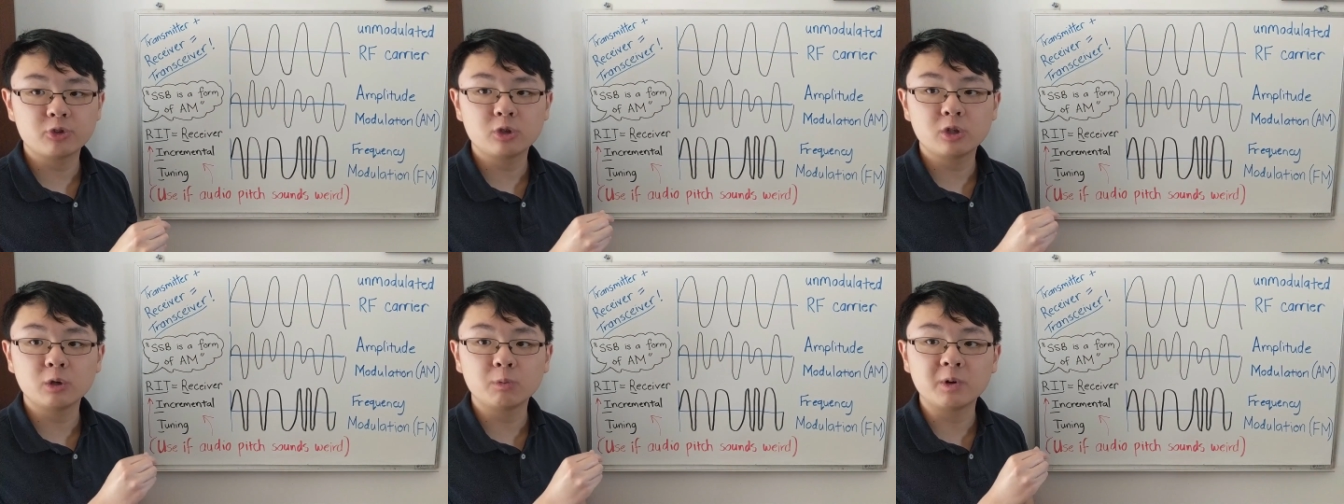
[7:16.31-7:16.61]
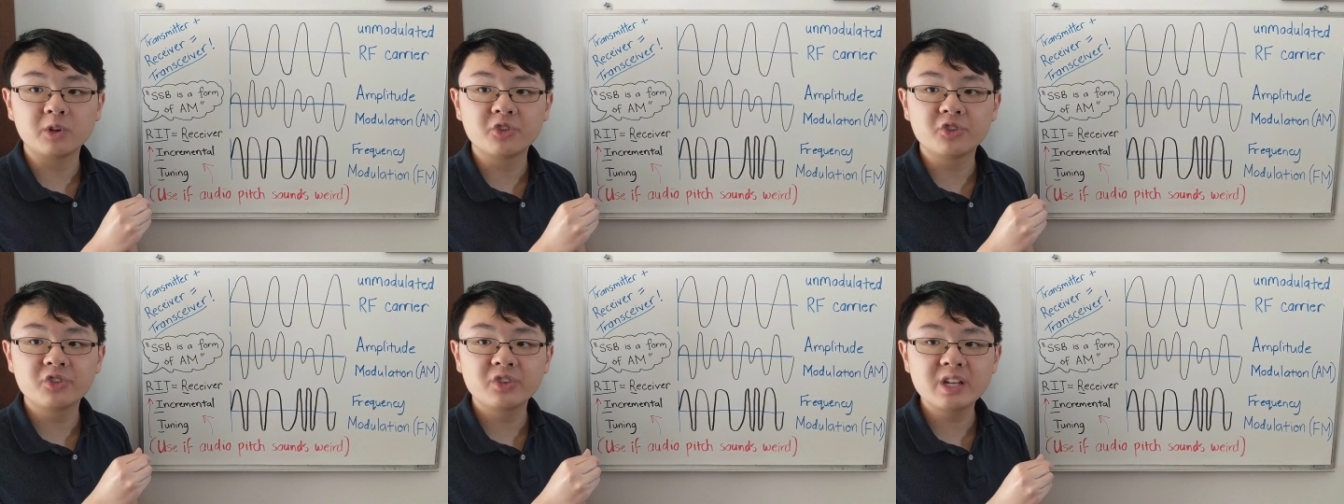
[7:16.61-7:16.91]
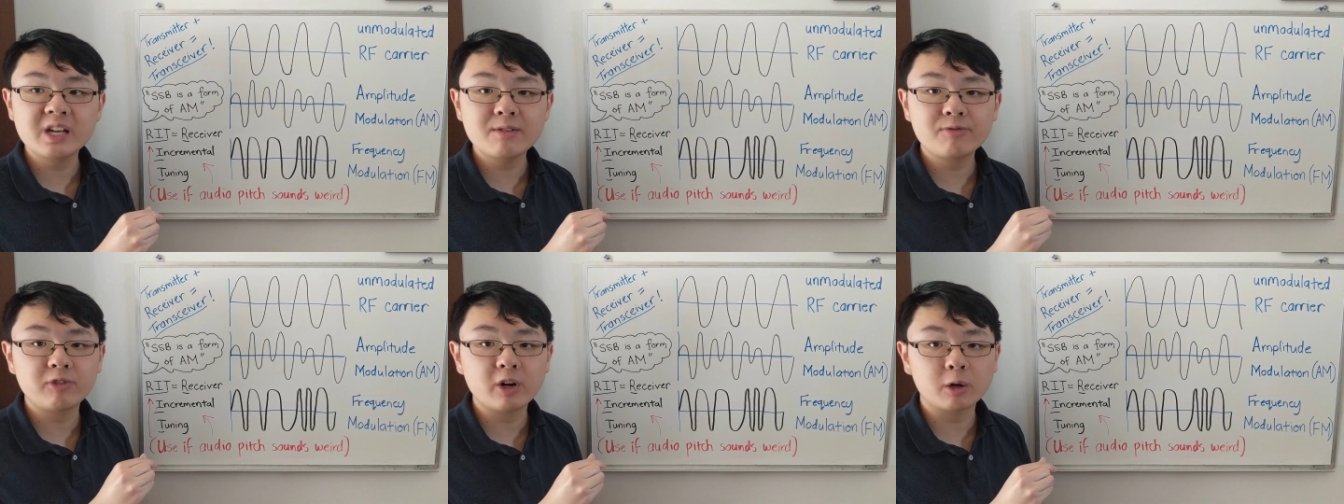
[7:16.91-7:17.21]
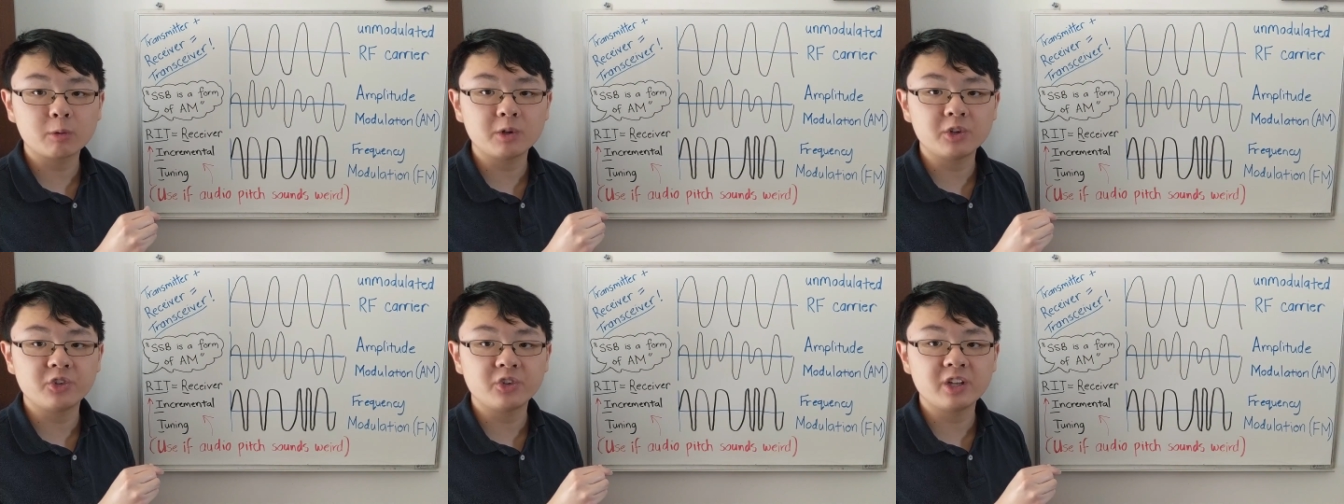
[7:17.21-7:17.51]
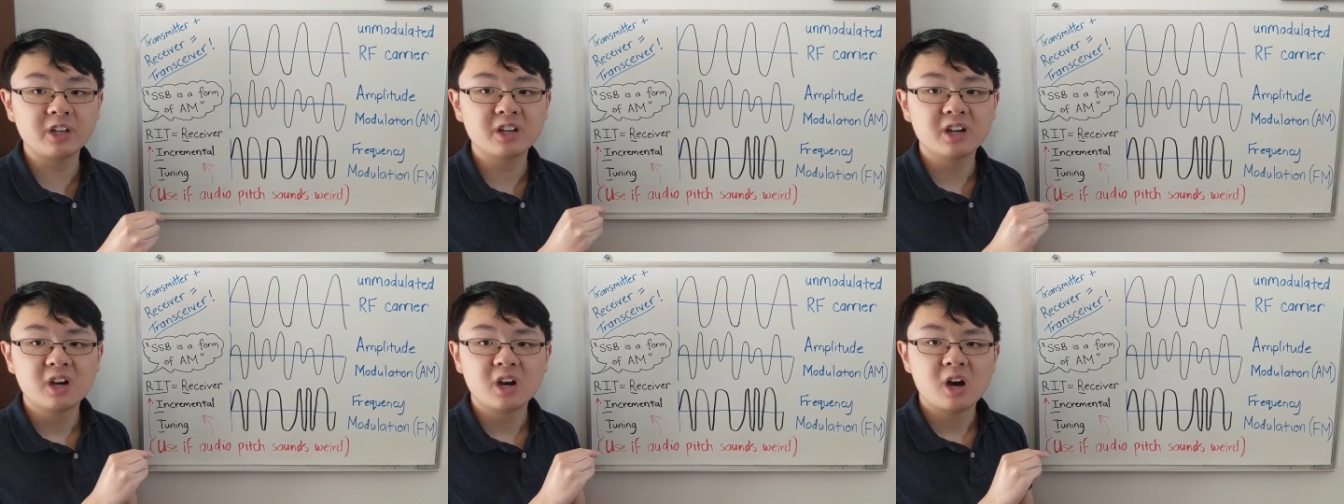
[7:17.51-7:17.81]
to the receive
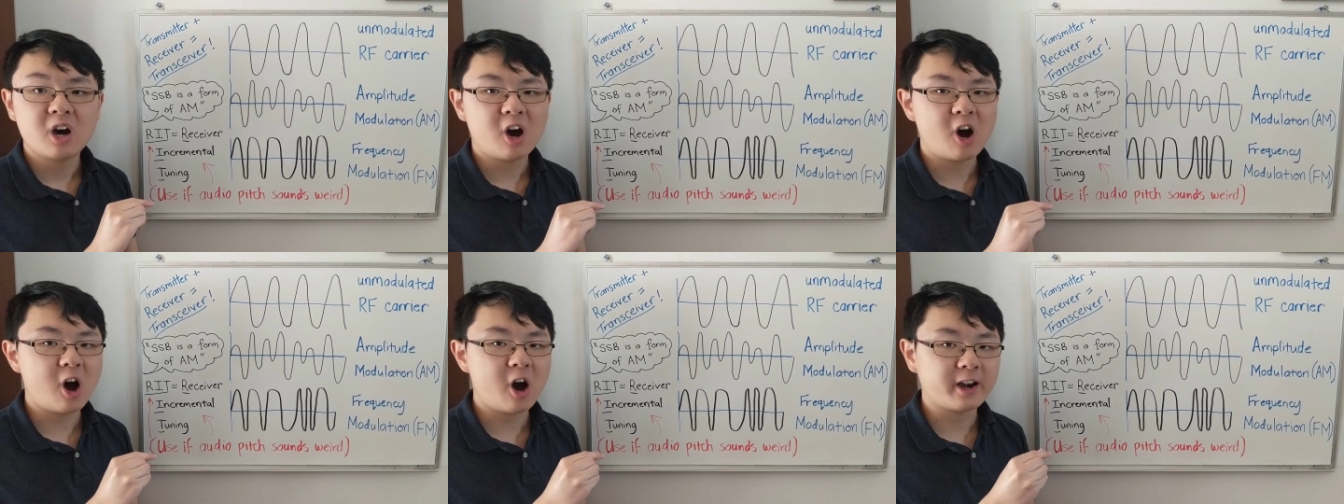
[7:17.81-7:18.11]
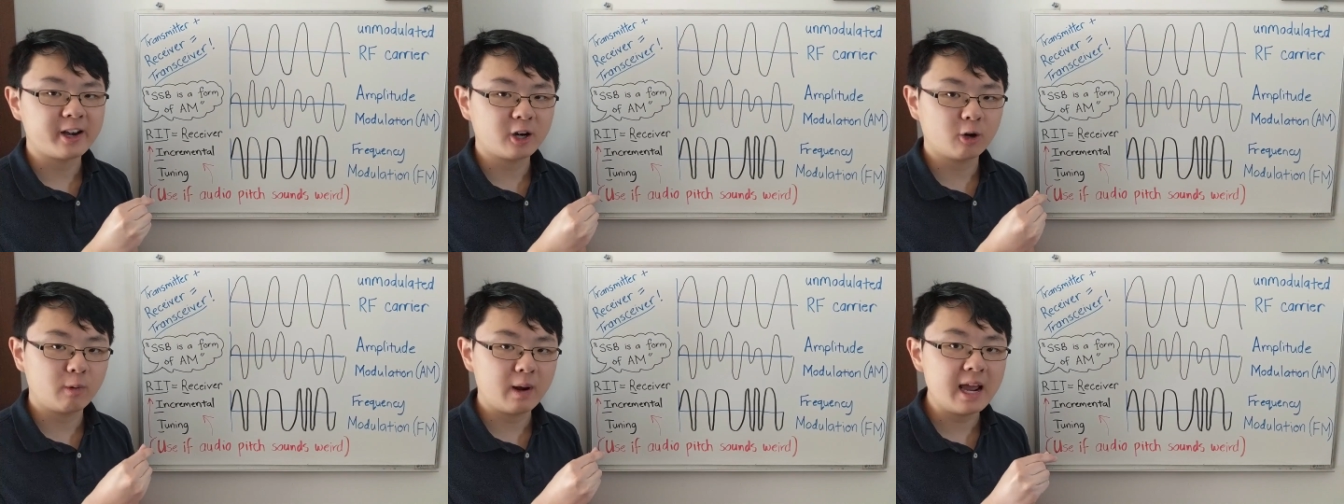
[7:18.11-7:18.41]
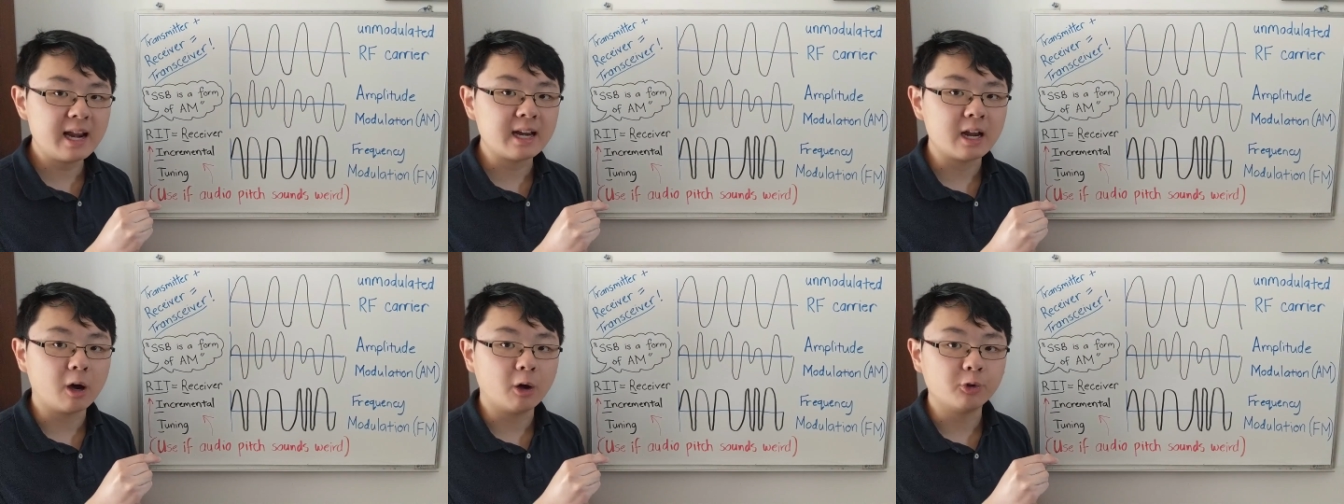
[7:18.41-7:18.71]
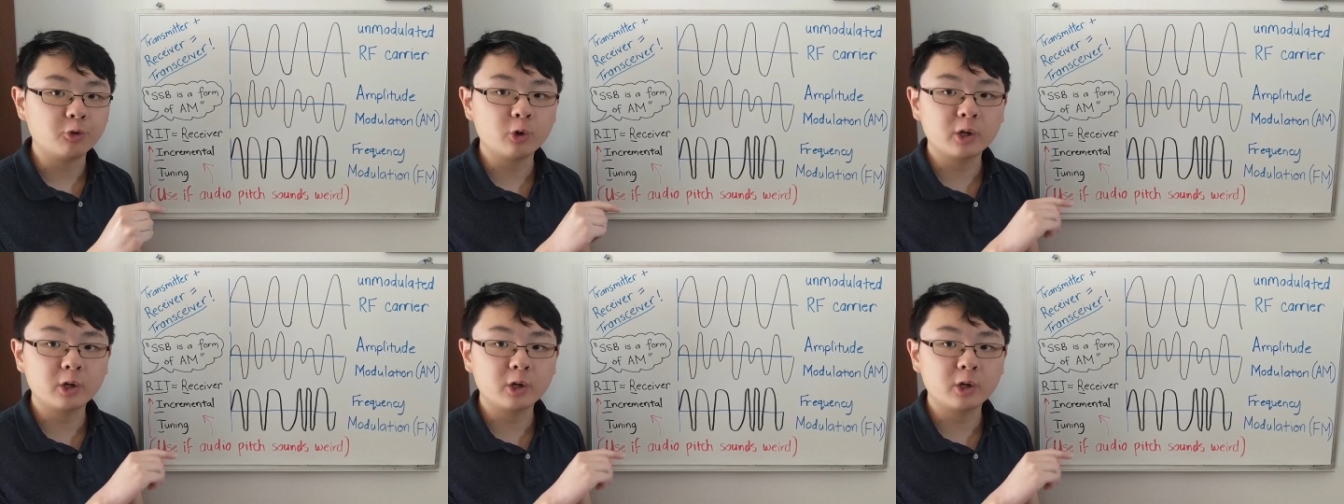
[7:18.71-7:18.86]
frequency on your radio.